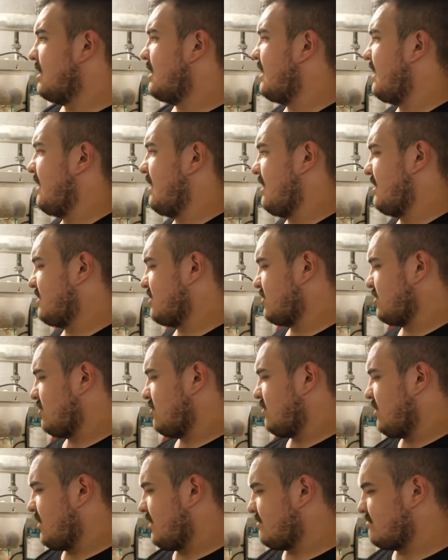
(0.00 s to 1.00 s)
and then
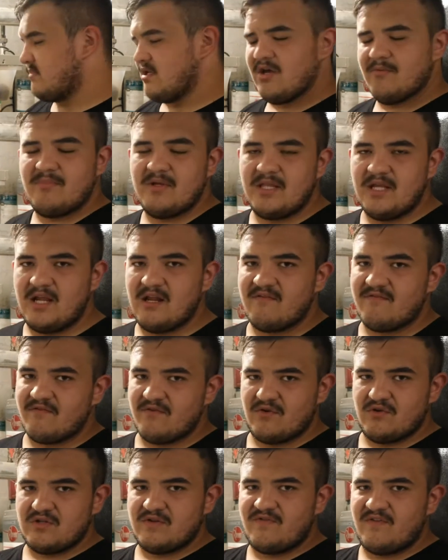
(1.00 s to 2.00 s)
so that'll be the end for
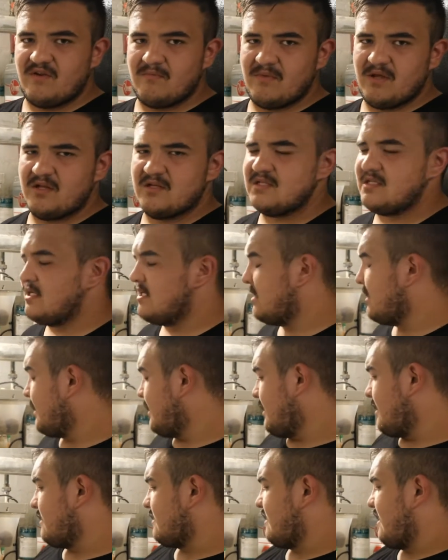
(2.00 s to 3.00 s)
those females.
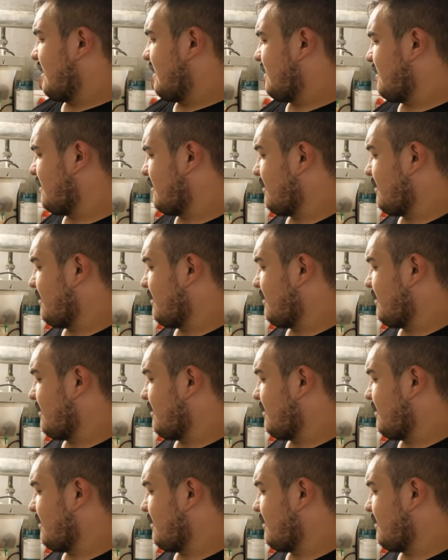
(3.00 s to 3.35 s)
They've